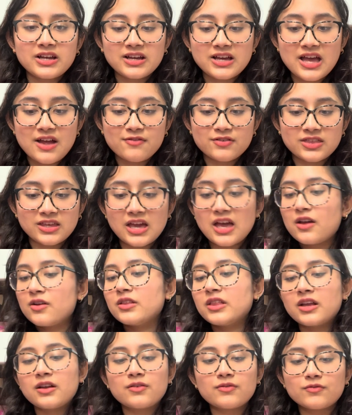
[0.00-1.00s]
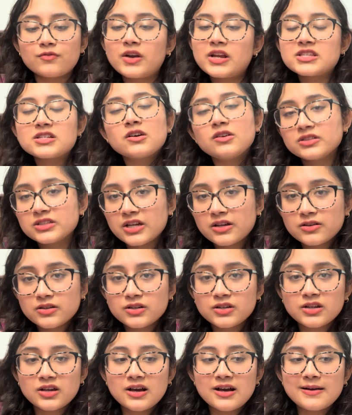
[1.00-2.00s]
everything out, like write it all down
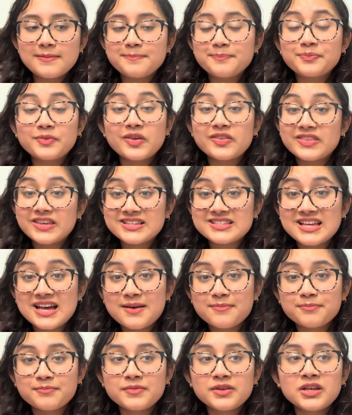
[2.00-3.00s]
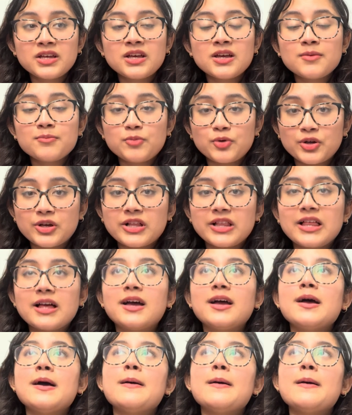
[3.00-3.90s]
um, in the exam booklet.